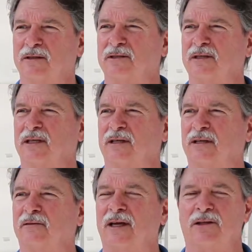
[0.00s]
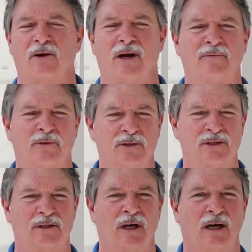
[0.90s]
to see the, that their
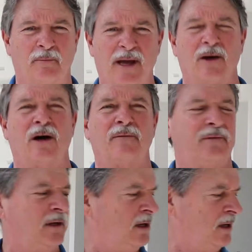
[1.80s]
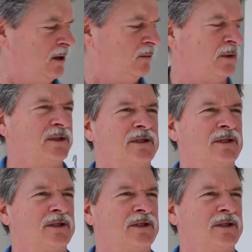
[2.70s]
efforts uh, pay off with